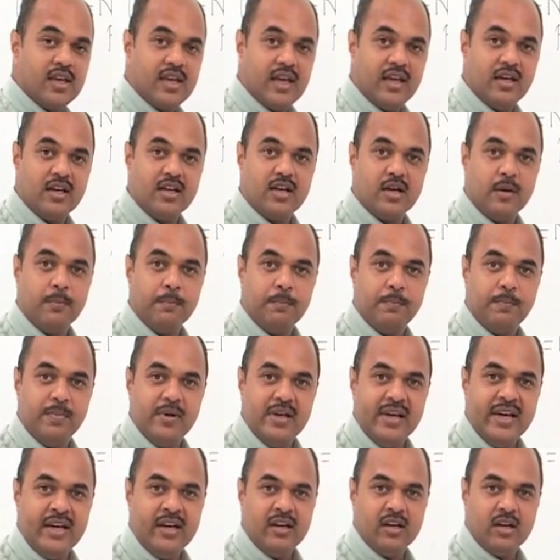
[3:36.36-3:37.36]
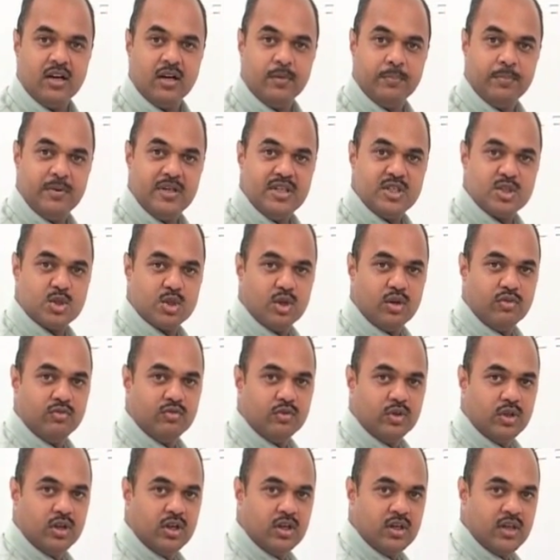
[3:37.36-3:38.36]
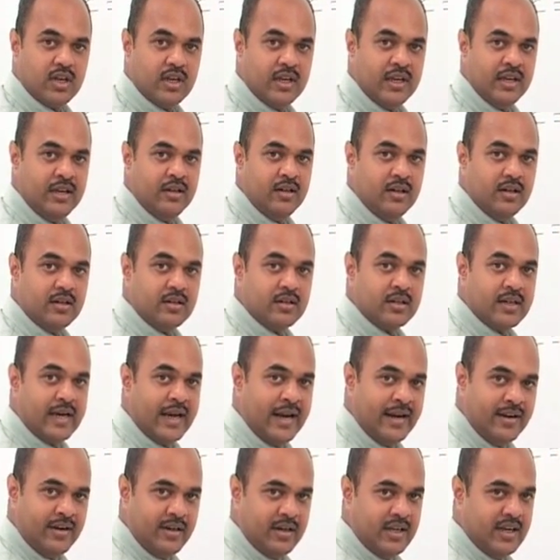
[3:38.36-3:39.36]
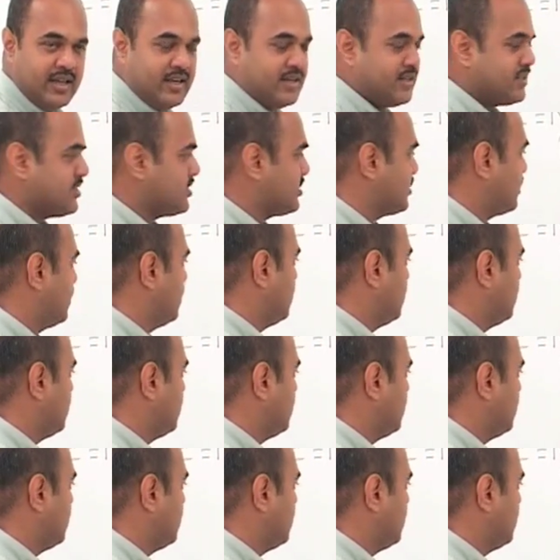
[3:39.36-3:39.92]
can complete a piece of work in 10 days